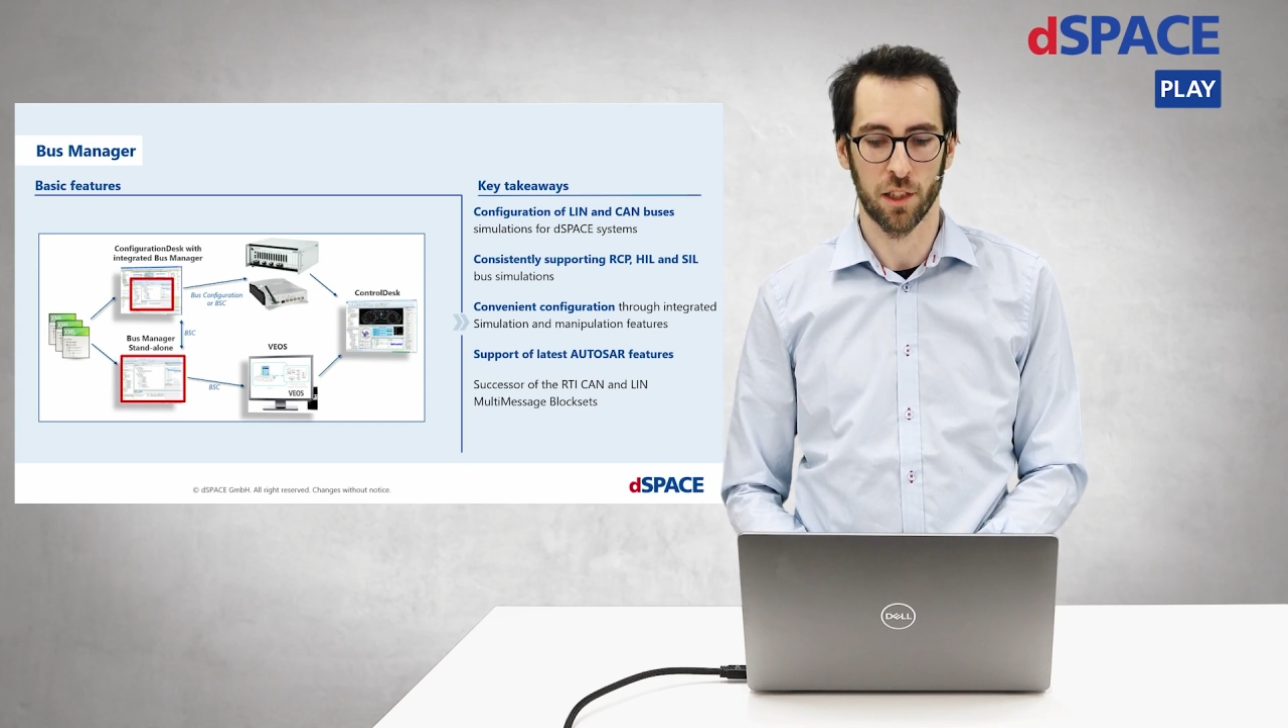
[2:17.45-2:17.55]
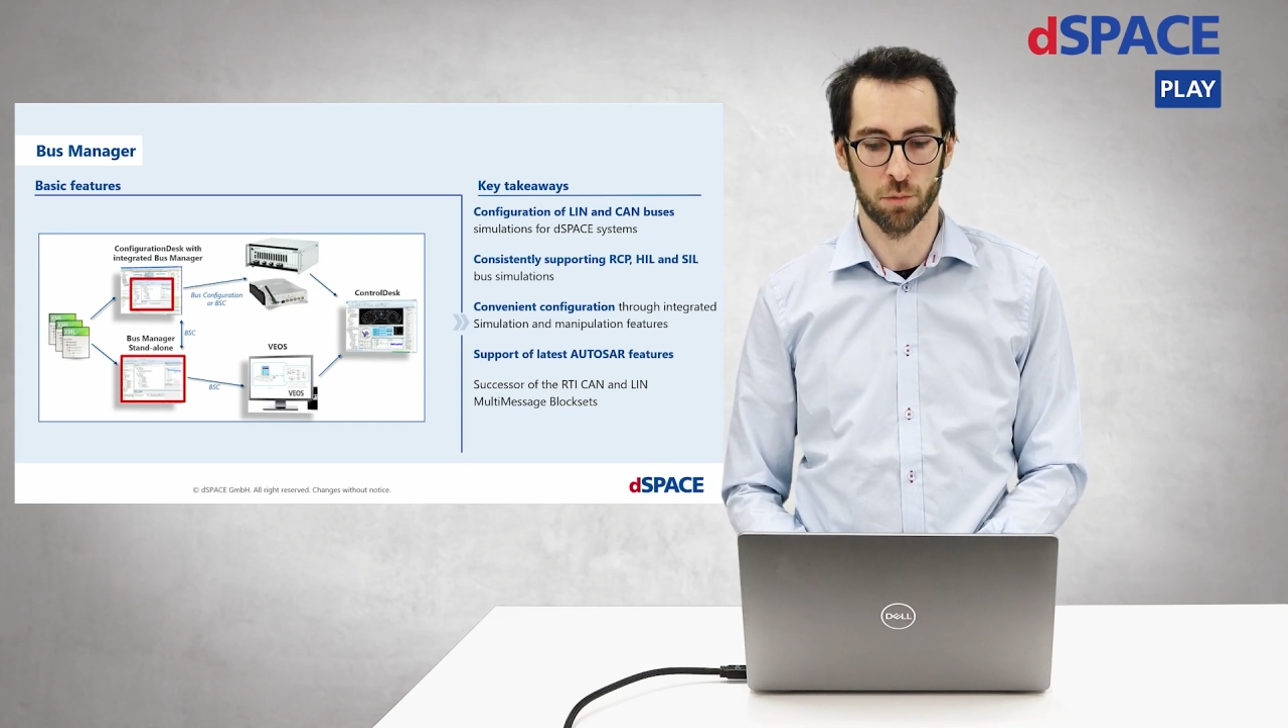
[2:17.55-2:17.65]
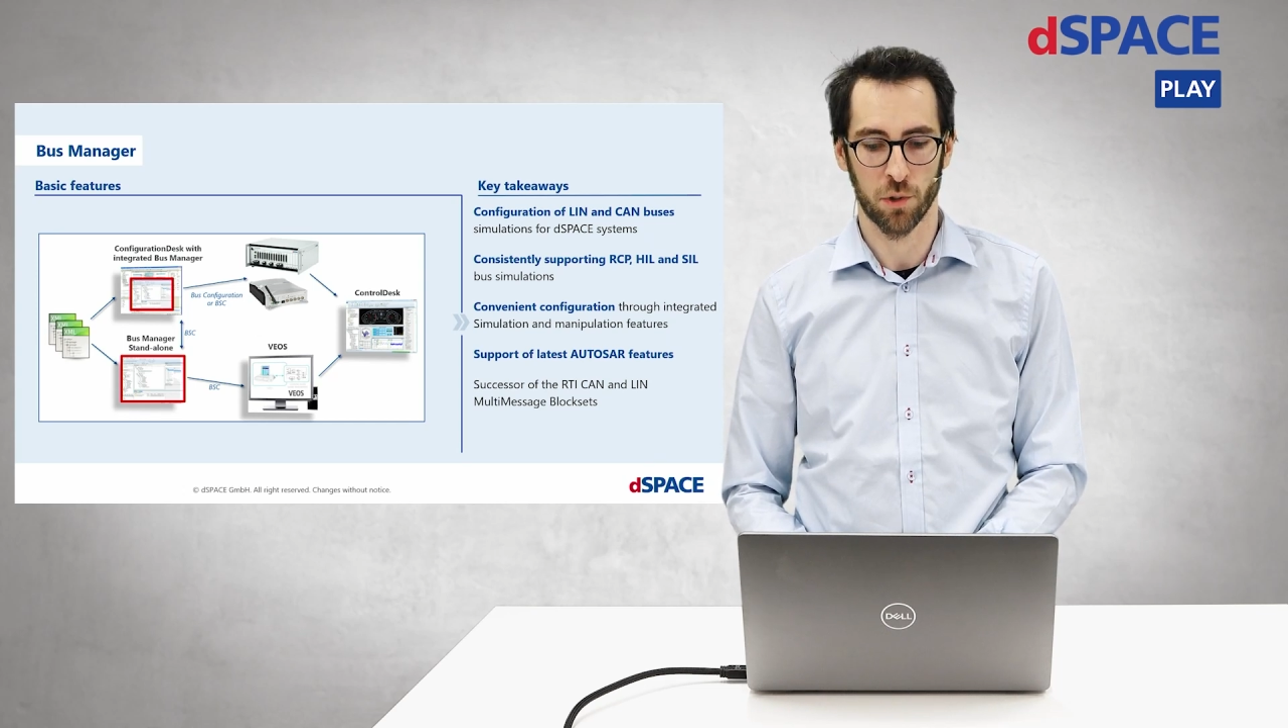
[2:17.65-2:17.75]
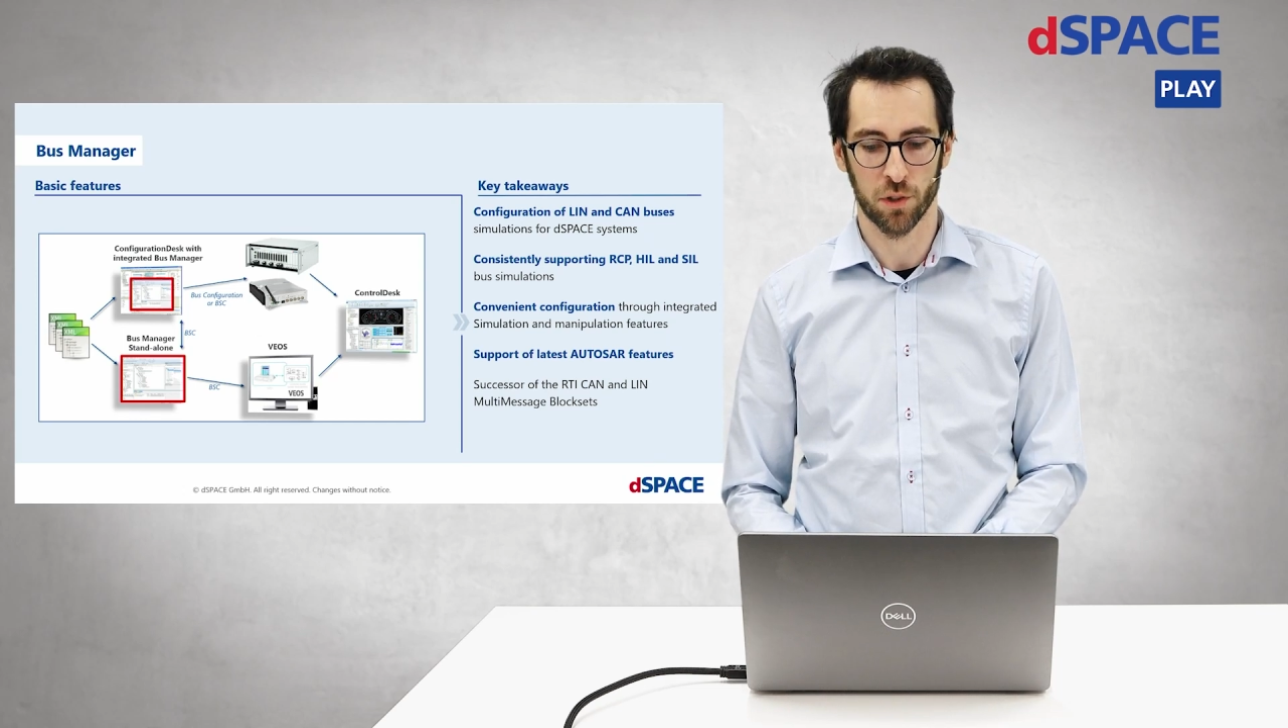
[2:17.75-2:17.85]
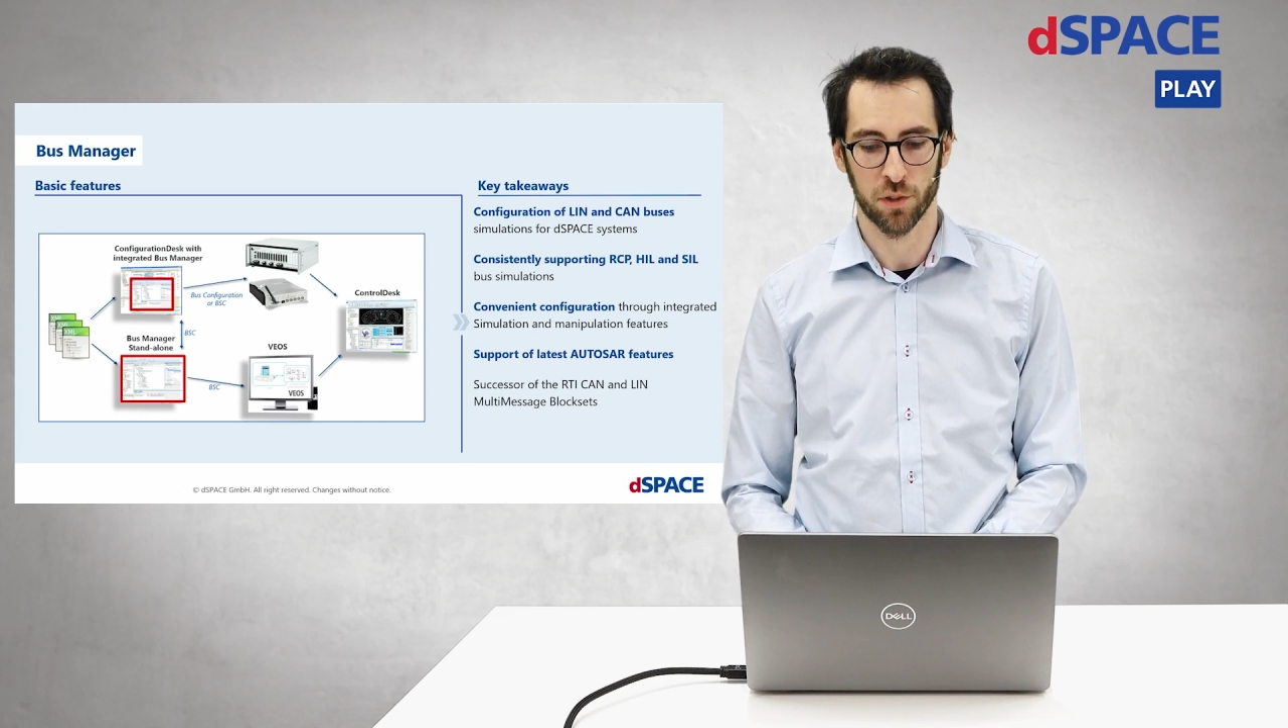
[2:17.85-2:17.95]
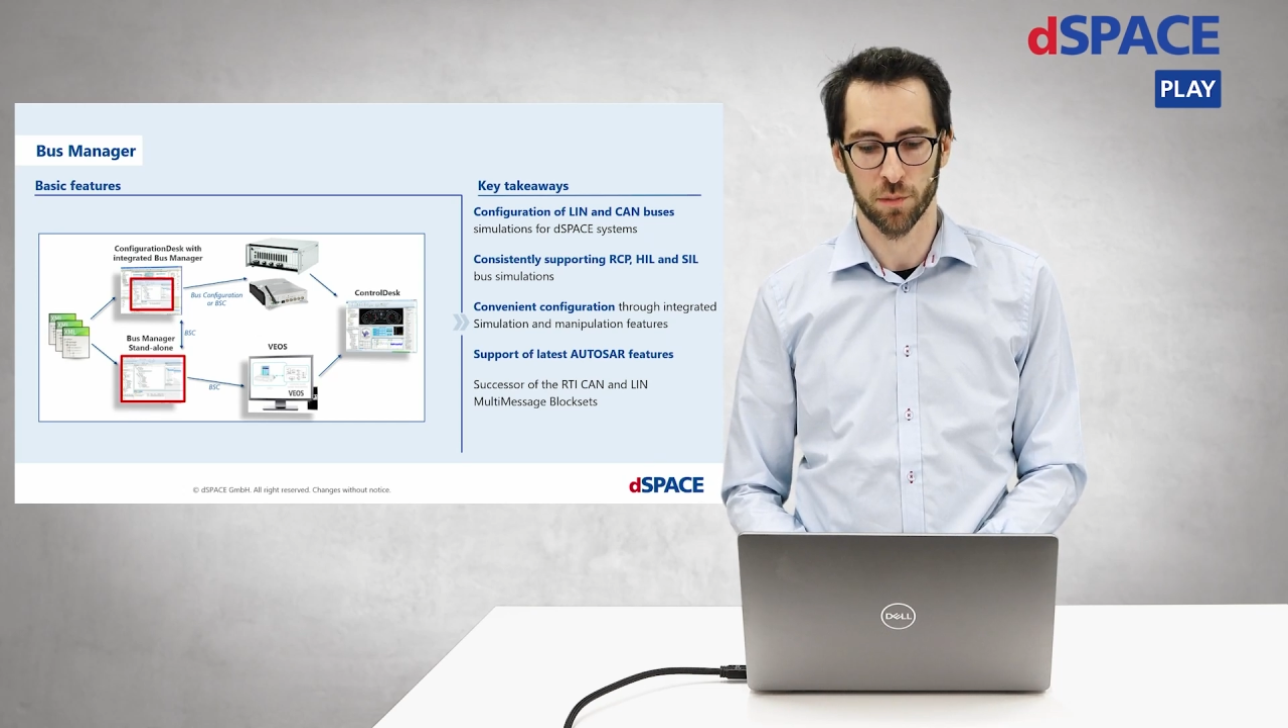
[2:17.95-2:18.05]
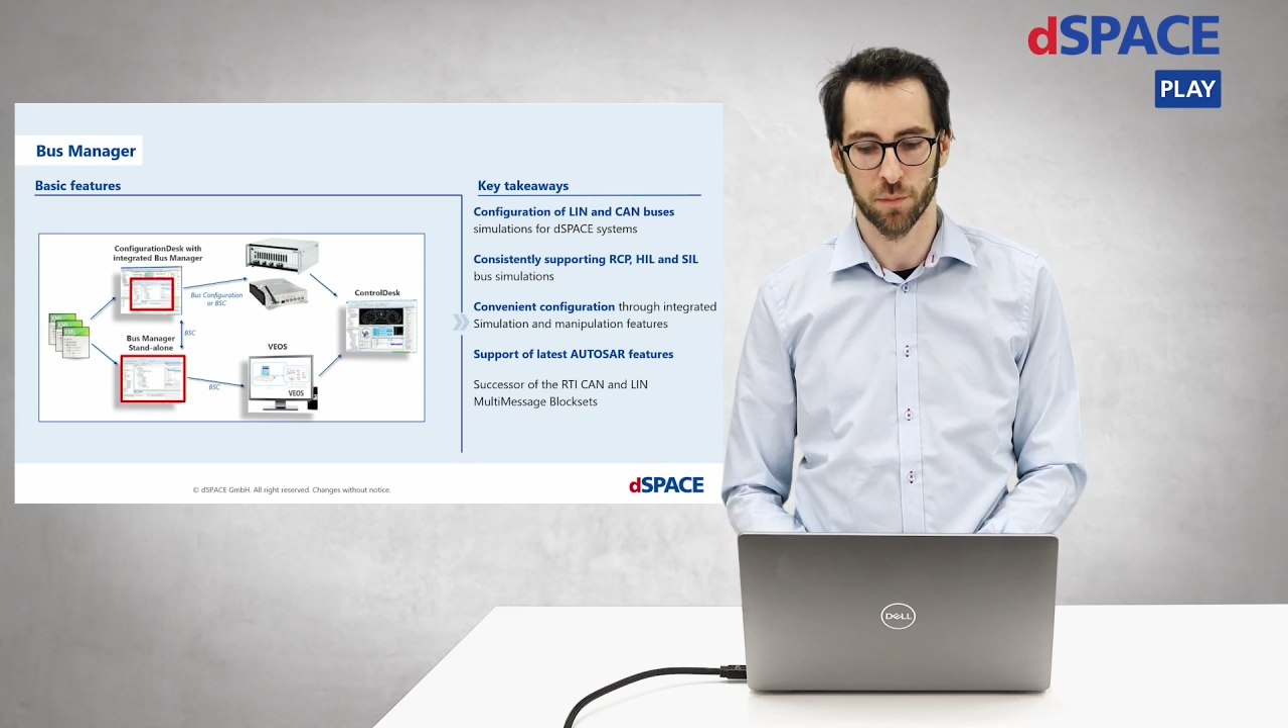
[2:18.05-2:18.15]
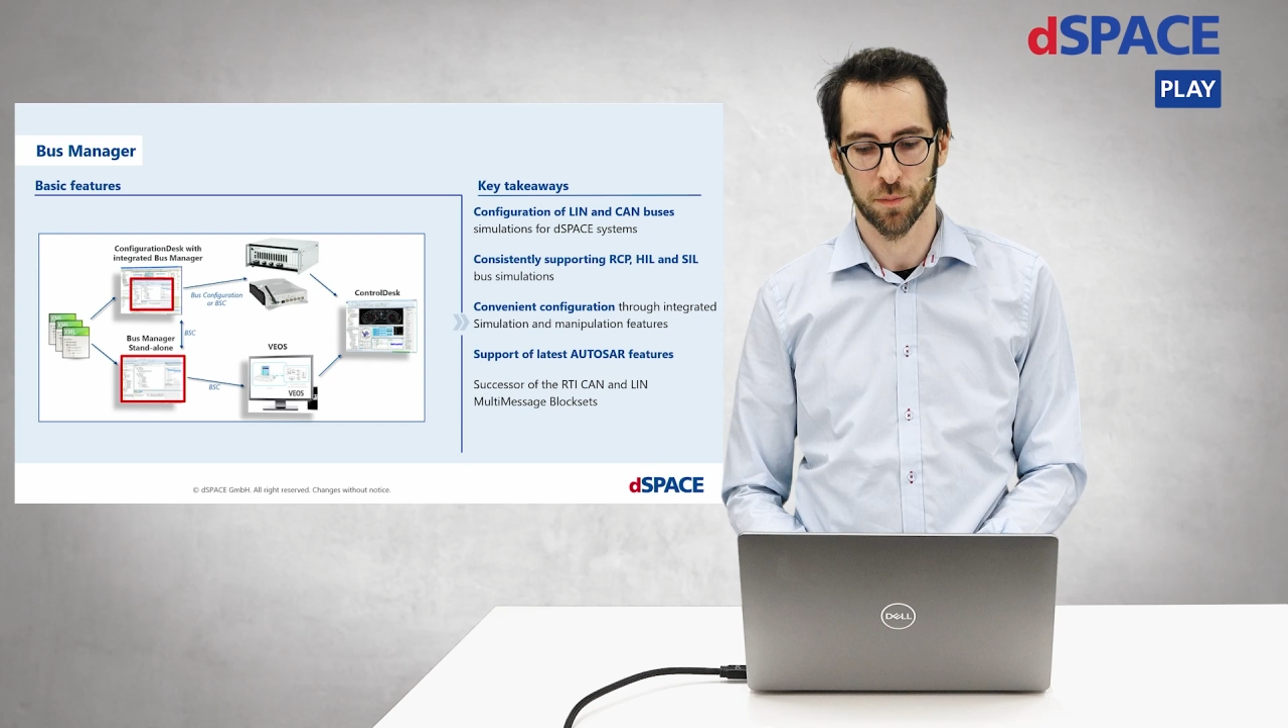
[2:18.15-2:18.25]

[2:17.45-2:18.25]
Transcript: networks.